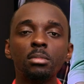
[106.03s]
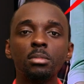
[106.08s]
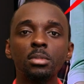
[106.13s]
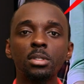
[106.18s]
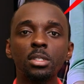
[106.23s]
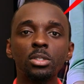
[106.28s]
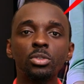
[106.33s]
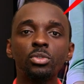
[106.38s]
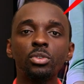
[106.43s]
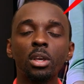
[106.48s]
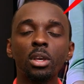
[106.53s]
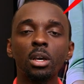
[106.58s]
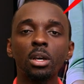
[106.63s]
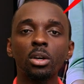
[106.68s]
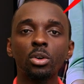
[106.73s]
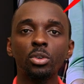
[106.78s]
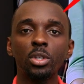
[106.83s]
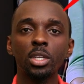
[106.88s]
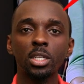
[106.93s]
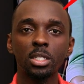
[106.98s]
since we are
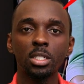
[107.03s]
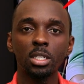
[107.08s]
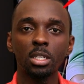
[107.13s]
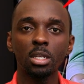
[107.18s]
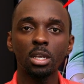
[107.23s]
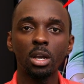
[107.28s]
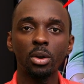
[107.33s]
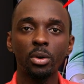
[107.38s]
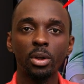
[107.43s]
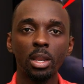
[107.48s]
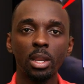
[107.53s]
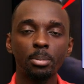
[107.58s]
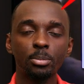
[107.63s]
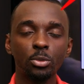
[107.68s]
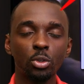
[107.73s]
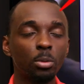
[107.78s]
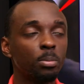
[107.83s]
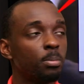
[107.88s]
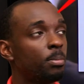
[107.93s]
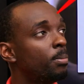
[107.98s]
connecting our
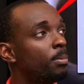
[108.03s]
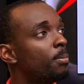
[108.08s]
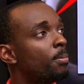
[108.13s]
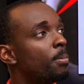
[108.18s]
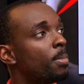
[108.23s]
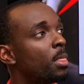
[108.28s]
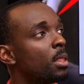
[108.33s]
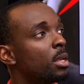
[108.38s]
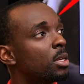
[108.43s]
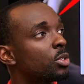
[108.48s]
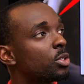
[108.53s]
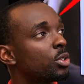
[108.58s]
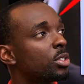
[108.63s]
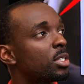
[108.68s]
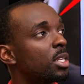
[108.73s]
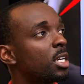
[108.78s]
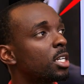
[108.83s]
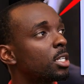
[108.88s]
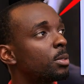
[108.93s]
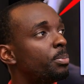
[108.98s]
laptop. So
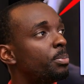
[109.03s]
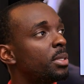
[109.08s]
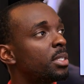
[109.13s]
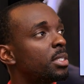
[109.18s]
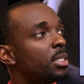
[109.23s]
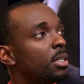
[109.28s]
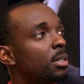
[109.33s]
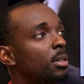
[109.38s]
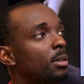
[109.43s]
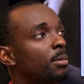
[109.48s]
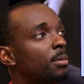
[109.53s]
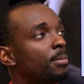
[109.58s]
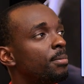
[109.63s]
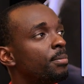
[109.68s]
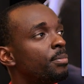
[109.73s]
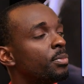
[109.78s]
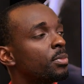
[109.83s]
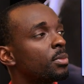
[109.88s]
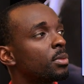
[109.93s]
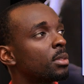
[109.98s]
select PC,
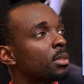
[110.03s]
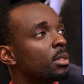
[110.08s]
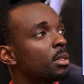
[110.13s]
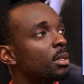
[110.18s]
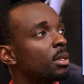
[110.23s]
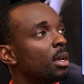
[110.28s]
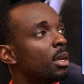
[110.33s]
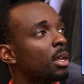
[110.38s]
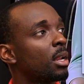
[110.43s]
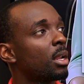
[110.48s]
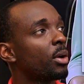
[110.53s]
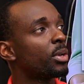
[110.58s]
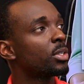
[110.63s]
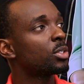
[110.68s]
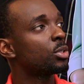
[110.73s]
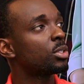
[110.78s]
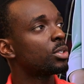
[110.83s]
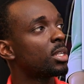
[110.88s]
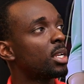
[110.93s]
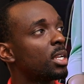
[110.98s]
and
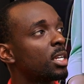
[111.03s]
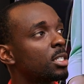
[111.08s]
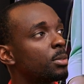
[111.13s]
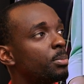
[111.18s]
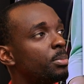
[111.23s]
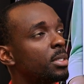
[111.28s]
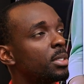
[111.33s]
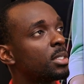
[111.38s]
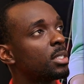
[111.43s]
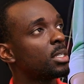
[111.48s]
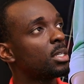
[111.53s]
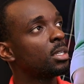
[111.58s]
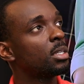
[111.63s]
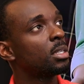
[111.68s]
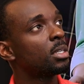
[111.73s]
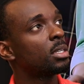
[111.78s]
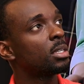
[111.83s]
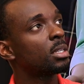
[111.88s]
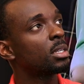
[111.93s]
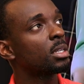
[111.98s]
once you select PC,
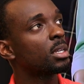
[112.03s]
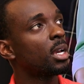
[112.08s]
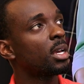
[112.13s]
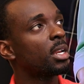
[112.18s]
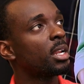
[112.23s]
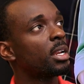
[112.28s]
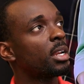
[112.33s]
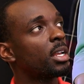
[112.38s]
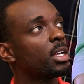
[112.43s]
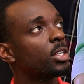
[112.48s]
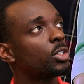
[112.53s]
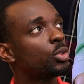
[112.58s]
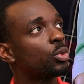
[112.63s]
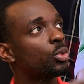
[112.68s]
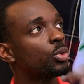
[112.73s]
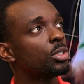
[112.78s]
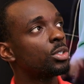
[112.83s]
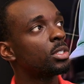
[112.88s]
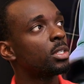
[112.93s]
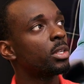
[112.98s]
go ahead and
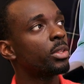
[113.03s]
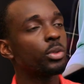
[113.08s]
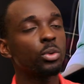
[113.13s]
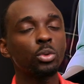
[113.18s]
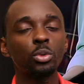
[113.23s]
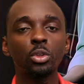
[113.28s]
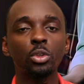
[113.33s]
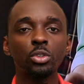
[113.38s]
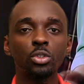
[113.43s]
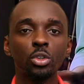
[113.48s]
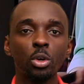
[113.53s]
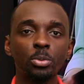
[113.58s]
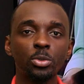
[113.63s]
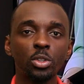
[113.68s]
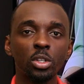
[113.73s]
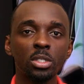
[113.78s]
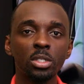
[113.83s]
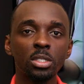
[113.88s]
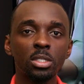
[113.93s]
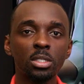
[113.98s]
choose through those
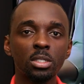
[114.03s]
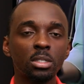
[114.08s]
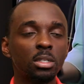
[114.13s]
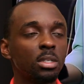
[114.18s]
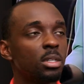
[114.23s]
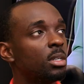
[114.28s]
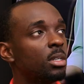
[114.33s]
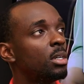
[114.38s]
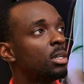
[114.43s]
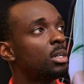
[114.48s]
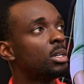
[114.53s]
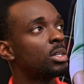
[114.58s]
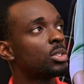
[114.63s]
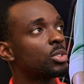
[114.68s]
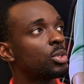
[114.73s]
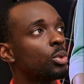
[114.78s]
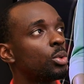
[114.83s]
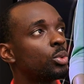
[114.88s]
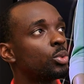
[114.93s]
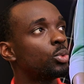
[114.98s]
options.
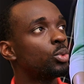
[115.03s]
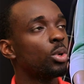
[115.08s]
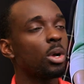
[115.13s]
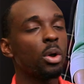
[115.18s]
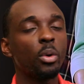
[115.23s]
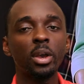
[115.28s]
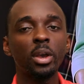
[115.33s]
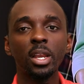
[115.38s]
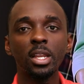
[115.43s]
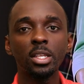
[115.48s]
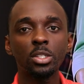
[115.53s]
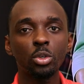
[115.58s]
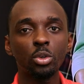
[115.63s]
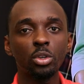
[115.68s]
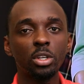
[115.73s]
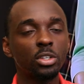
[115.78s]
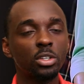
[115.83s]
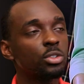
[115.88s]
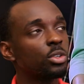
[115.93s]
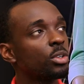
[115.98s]
So we'll do a wireless
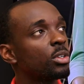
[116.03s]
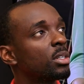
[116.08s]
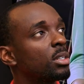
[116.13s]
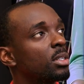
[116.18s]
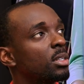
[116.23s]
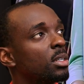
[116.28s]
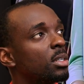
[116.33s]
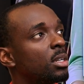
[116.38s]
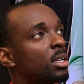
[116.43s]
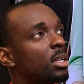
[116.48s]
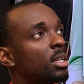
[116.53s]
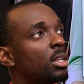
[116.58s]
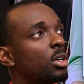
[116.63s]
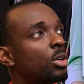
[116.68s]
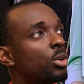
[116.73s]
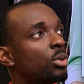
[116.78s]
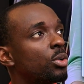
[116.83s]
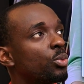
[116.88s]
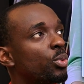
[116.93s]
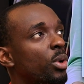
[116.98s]
connection,
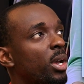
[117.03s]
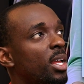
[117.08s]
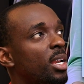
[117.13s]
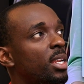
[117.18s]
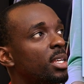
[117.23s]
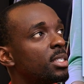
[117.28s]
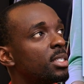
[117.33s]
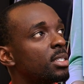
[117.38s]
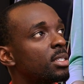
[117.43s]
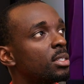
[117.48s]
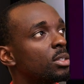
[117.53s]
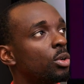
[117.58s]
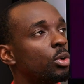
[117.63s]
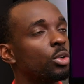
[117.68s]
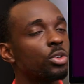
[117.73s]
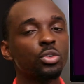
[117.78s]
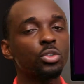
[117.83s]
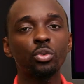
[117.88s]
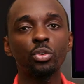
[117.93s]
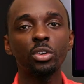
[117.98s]
click on wireless
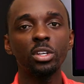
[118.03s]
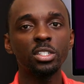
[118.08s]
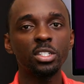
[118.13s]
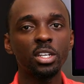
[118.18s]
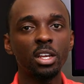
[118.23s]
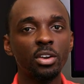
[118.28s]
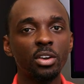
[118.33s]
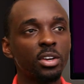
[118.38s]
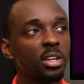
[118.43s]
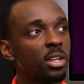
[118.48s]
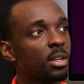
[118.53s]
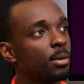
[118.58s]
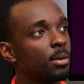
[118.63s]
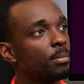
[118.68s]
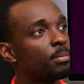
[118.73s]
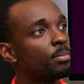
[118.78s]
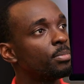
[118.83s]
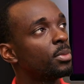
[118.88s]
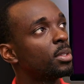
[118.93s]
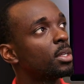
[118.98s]
or screen sharing,
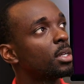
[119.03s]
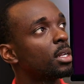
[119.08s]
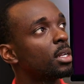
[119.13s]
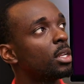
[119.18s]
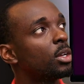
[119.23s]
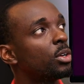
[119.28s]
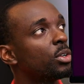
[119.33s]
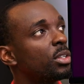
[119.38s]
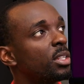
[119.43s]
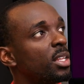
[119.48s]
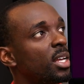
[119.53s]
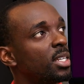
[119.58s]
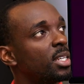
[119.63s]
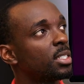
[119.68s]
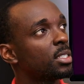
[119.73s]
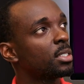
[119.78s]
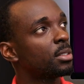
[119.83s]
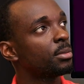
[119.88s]
click on that.